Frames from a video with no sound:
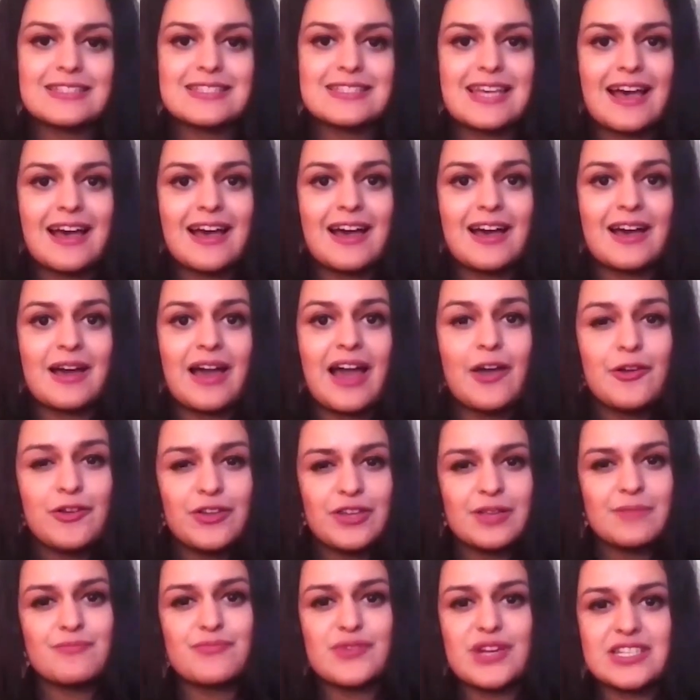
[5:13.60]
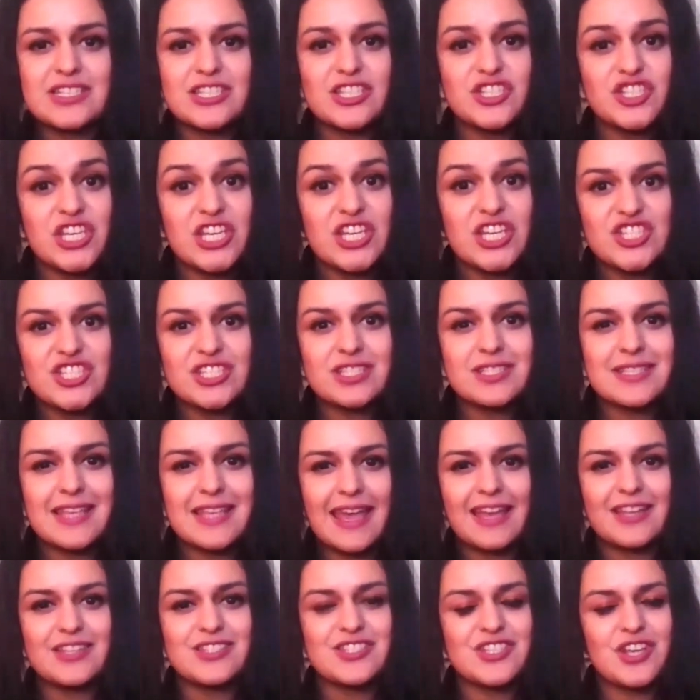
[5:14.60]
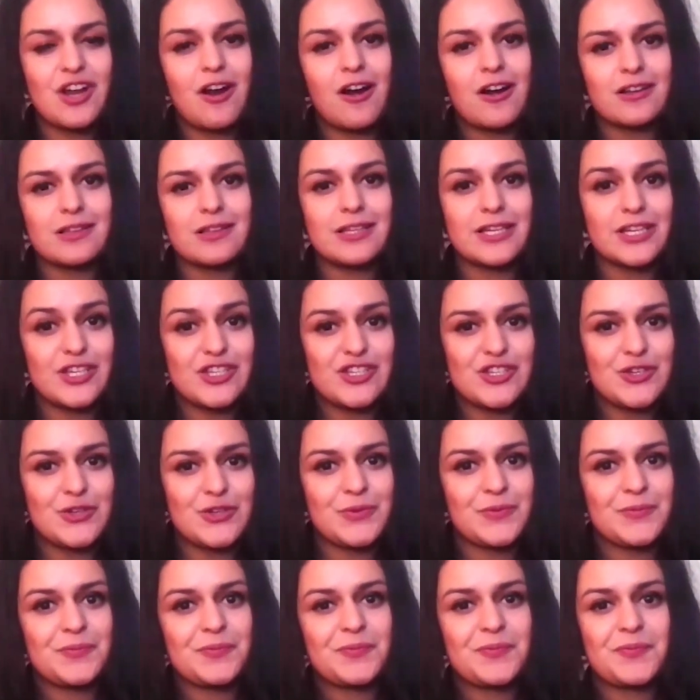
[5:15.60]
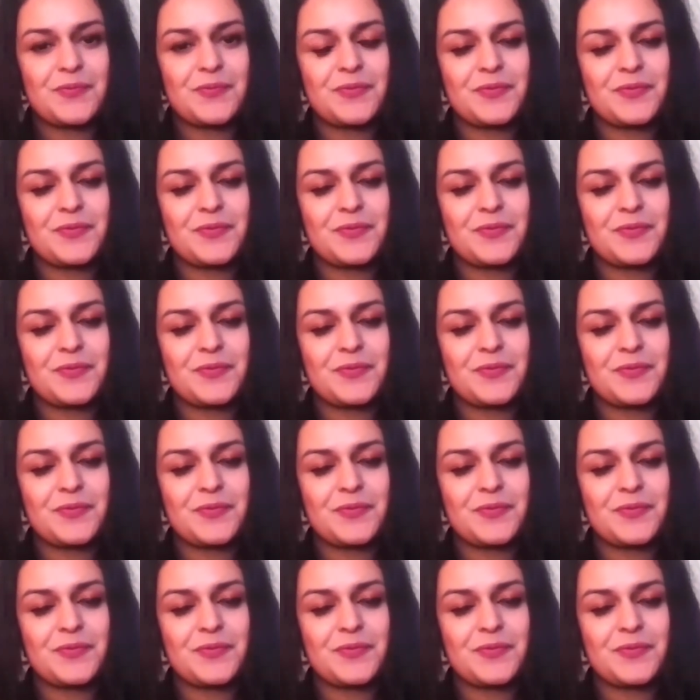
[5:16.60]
And uh, how can British Asians get into art like you?